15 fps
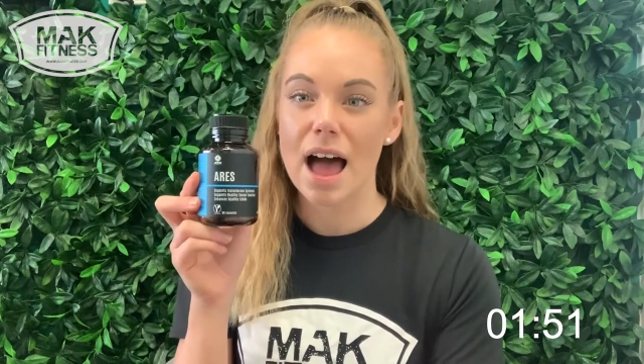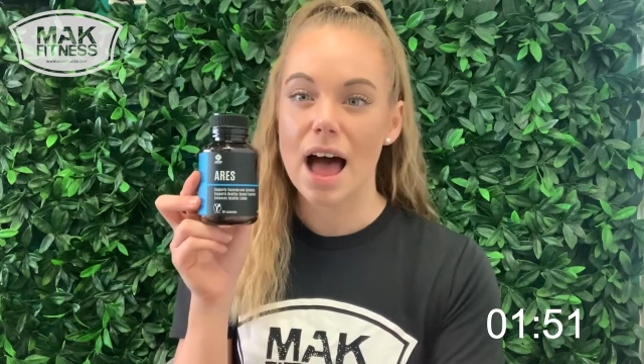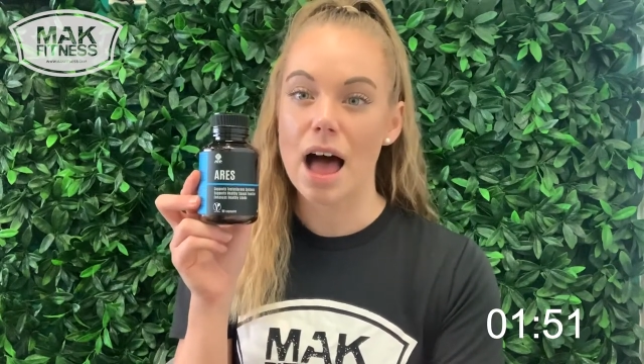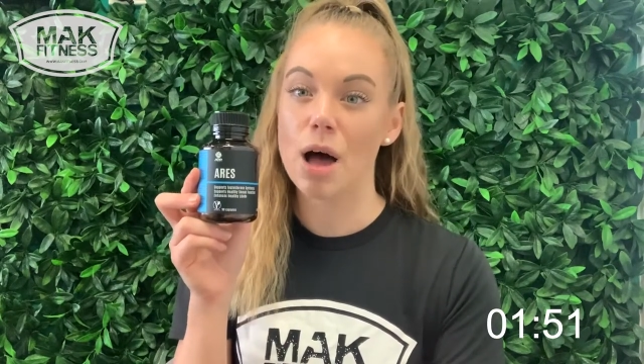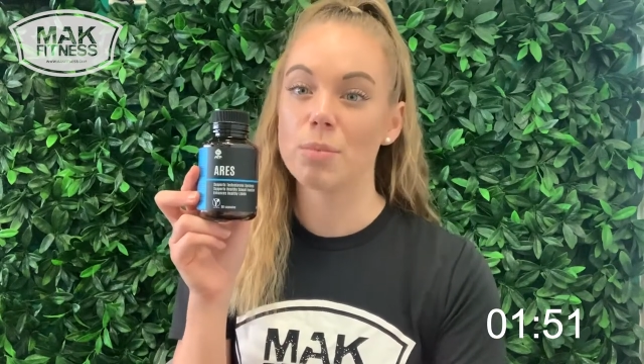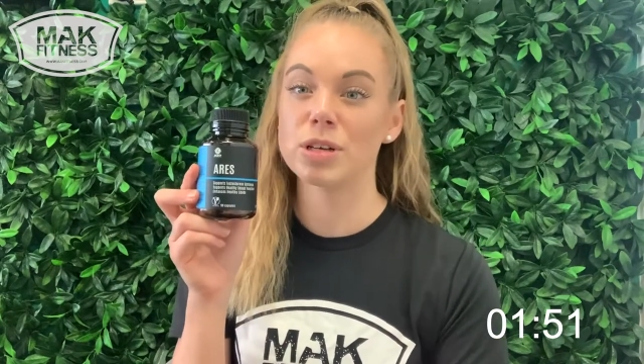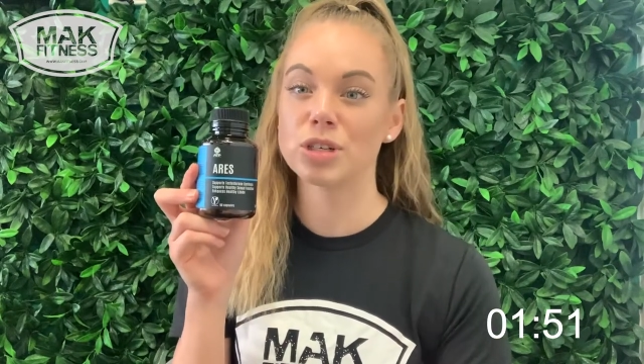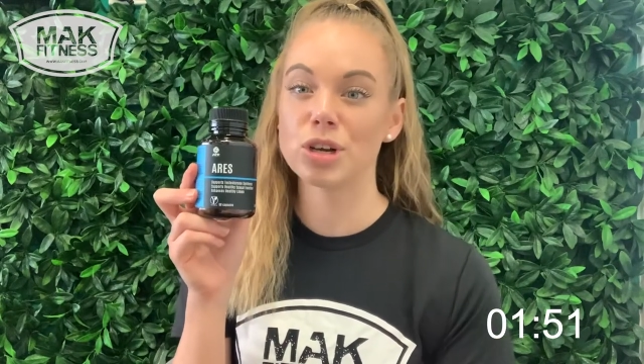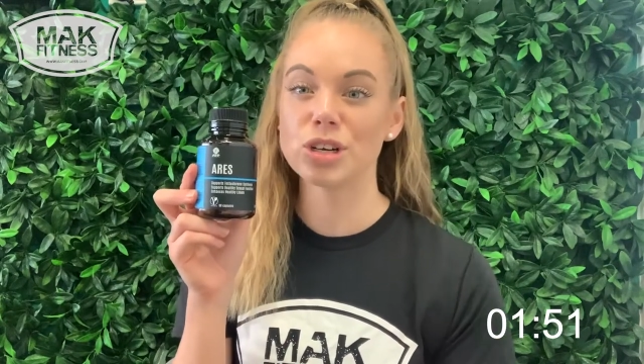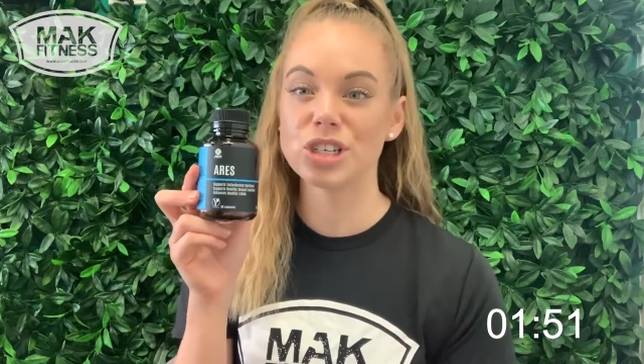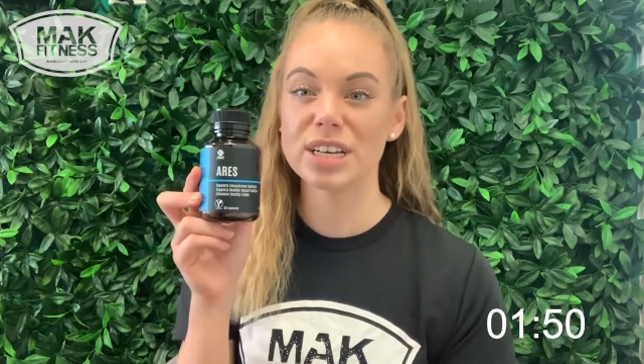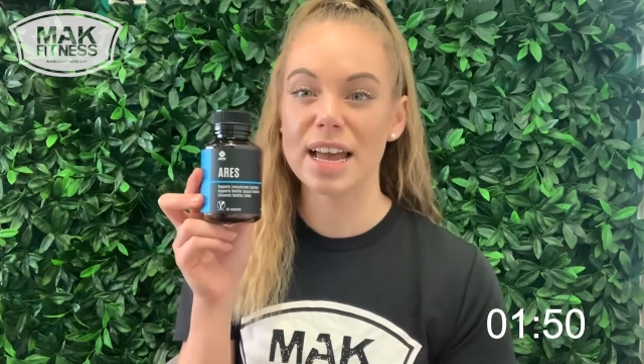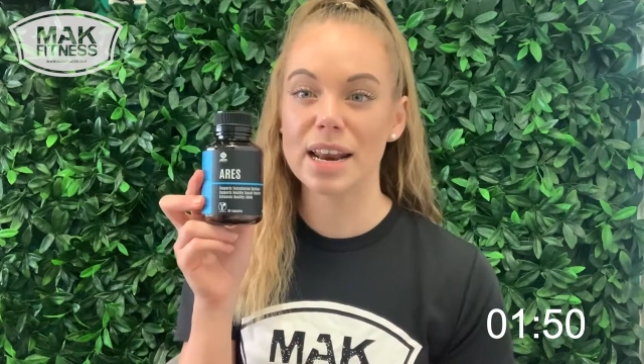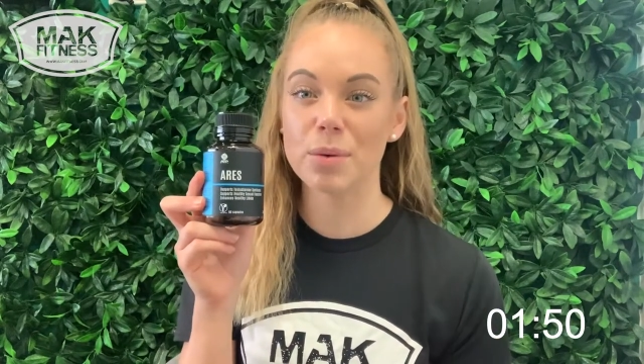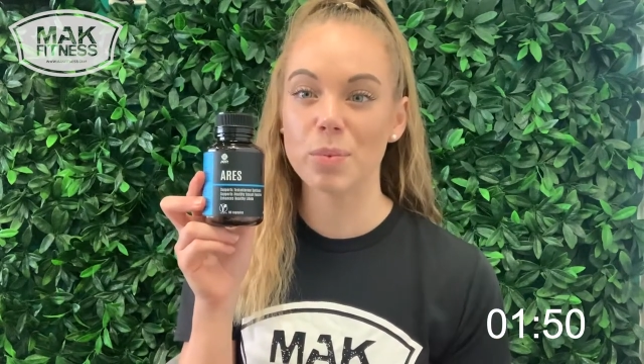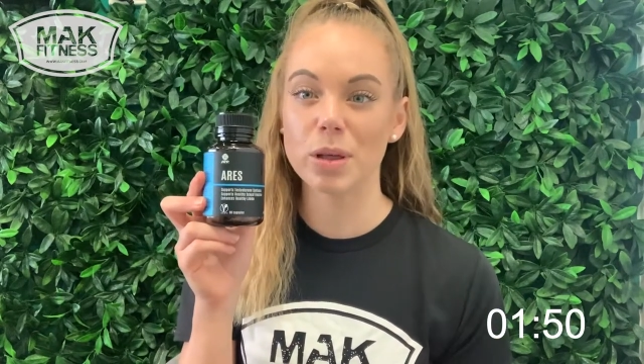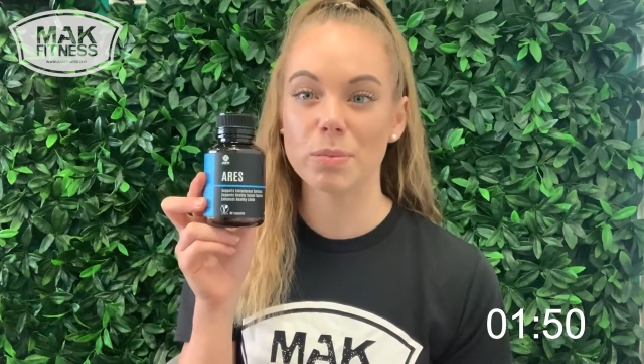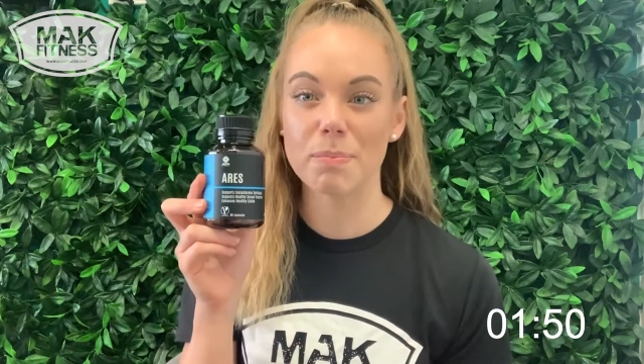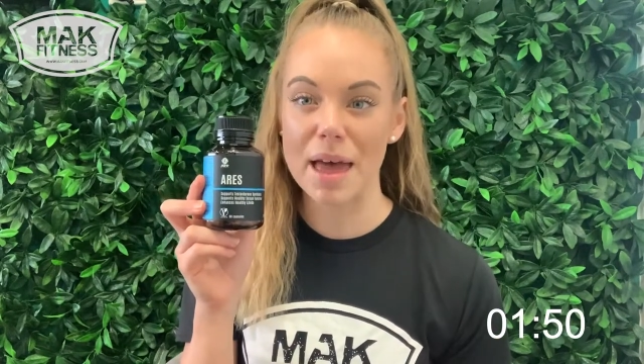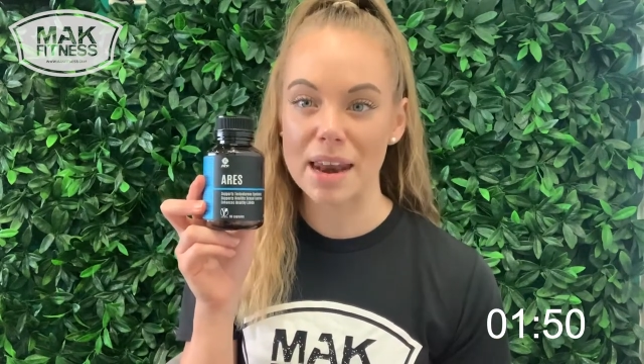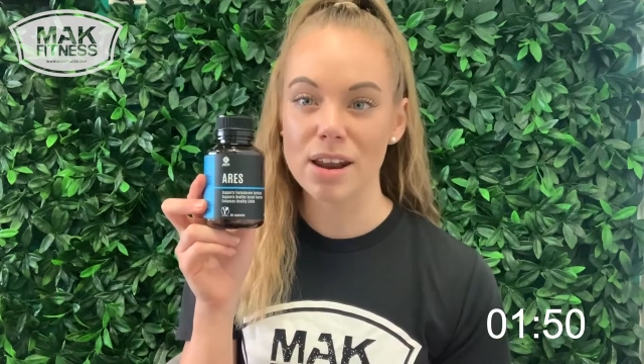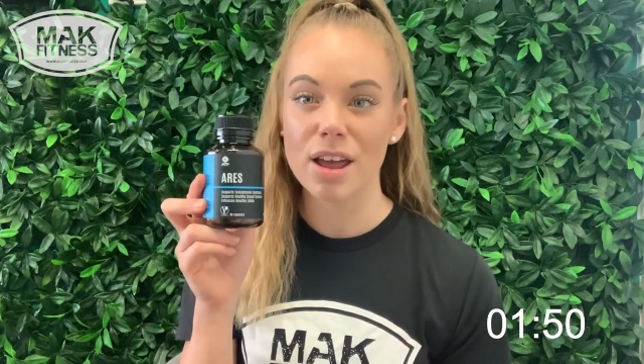associated
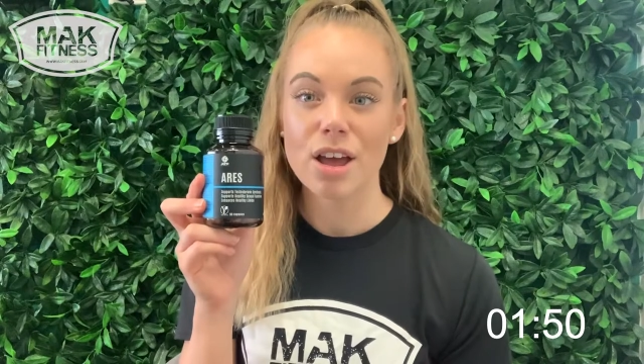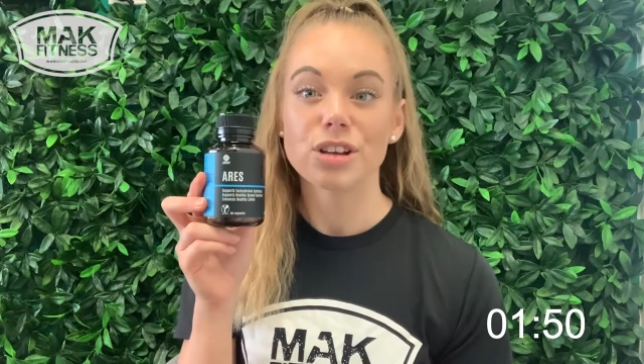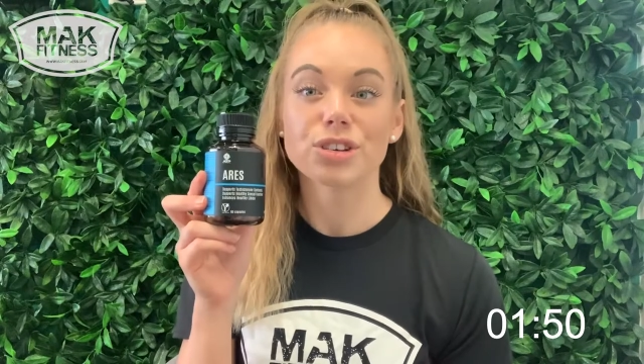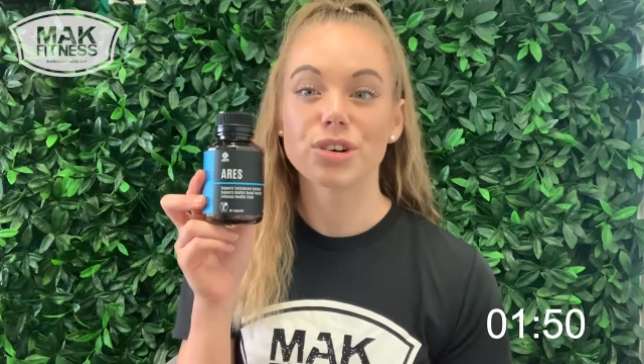with men